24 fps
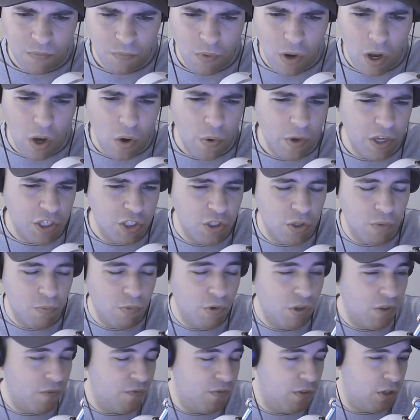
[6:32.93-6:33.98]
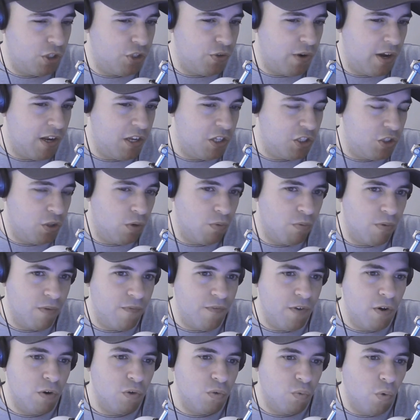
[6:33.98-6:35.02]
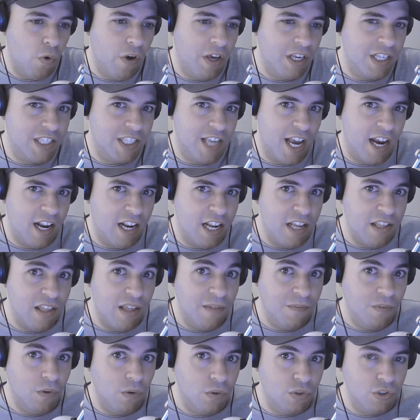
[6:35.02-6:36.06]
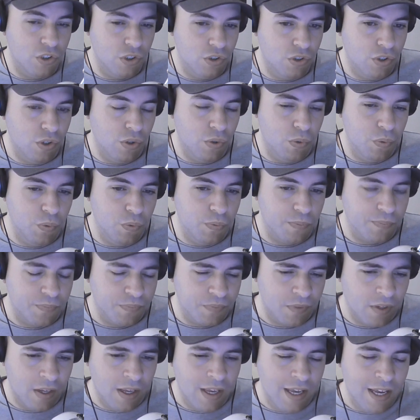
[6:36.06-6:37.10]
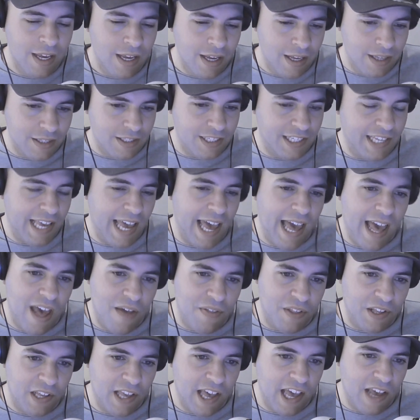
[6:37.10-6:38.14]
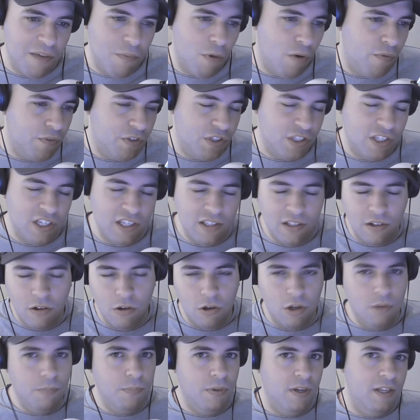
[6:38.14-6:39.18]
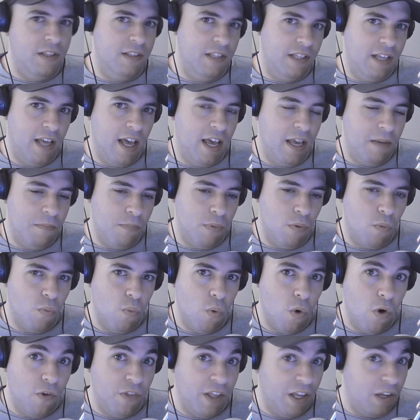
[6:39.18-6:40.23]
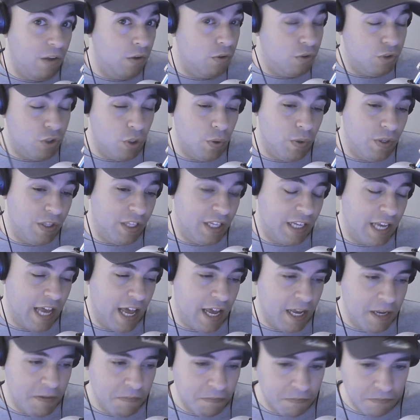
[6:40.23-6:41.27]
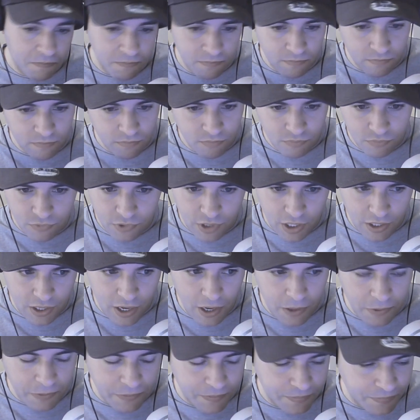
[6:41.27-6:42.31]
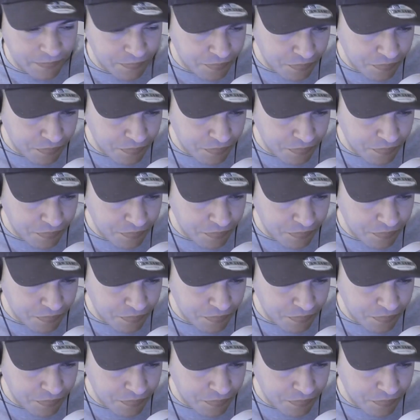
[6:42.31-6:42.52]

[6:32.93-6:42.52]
well, it's not well. The, the trailer's not revealed what exactly they've got to do to get out of the game. Obviously, they've got to complete the game, but what they've got to do in the game, don't know